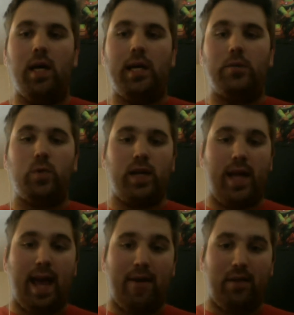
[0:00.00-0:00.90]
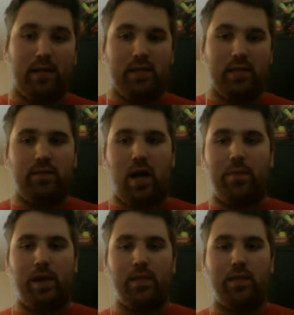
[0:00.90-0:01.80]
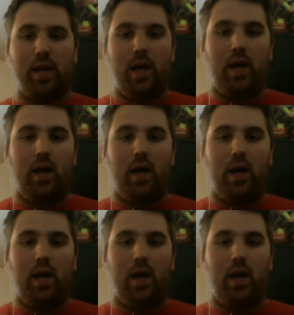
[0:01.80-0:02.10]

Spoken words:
is we're going to have a list of topics,